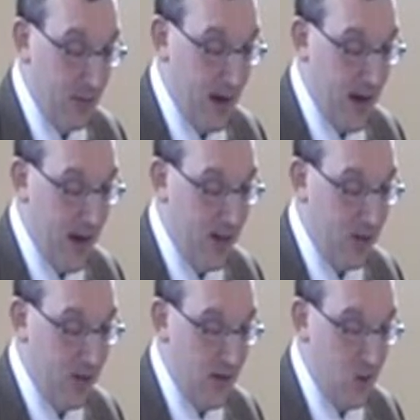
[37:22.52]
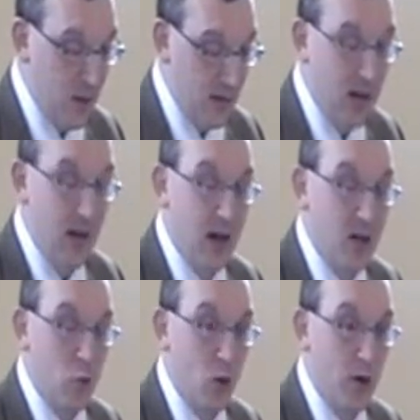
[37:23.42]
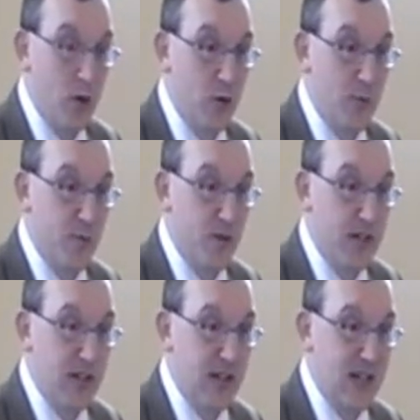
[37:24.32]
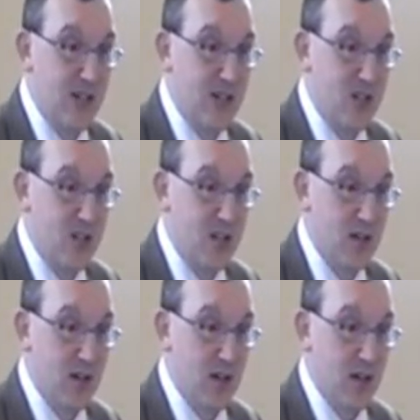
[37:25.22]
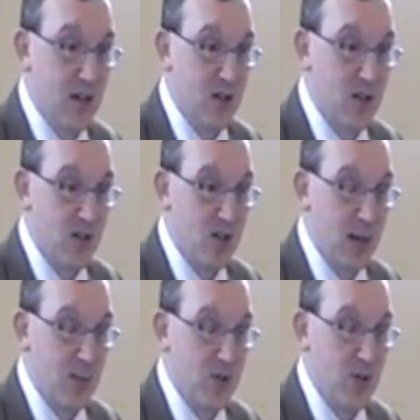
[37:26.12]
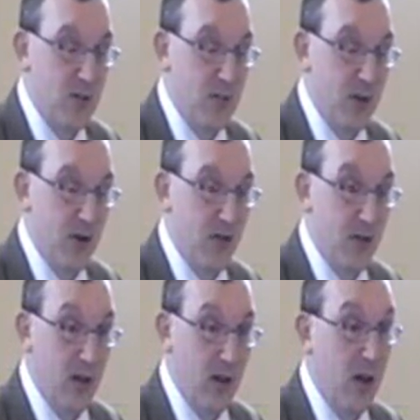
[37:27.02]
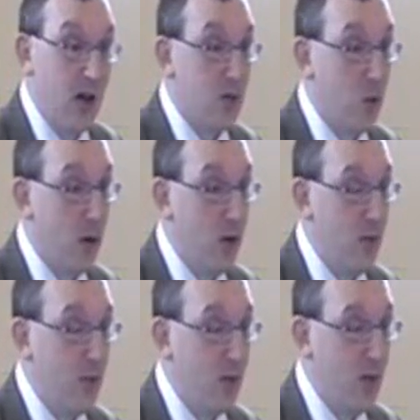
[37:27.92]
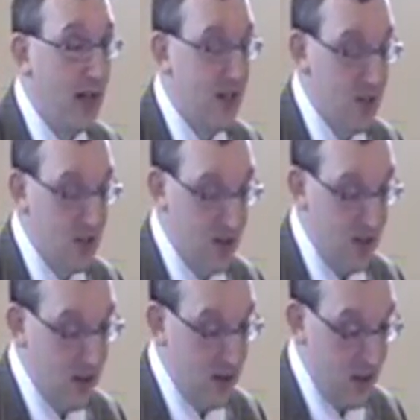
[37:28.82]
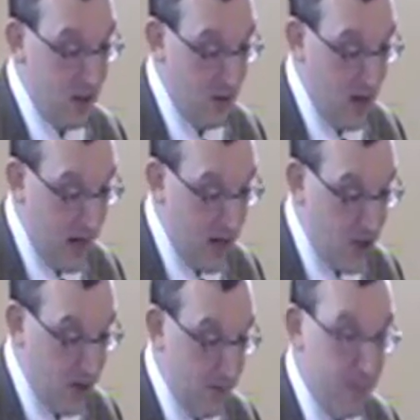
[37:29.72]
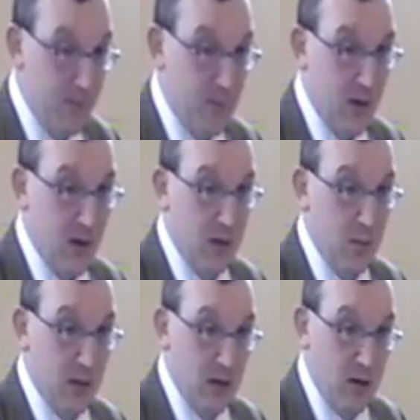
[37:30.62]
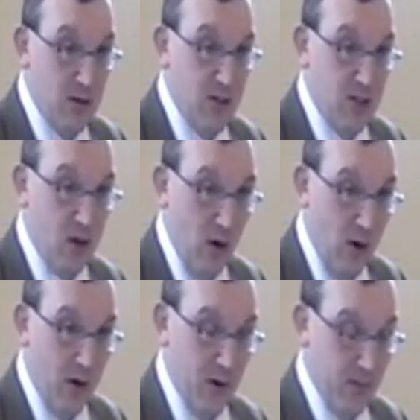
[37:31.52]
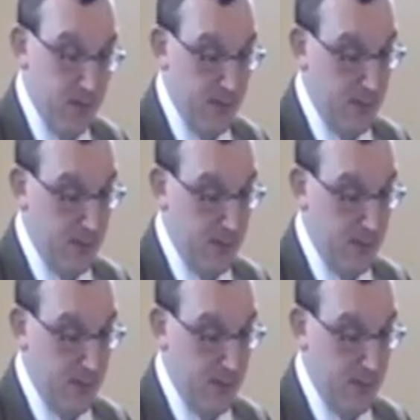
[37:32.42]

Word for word: by an act of his will, as one who pre-existed his conception and birth, as one who pre-existed the creation, because he's God.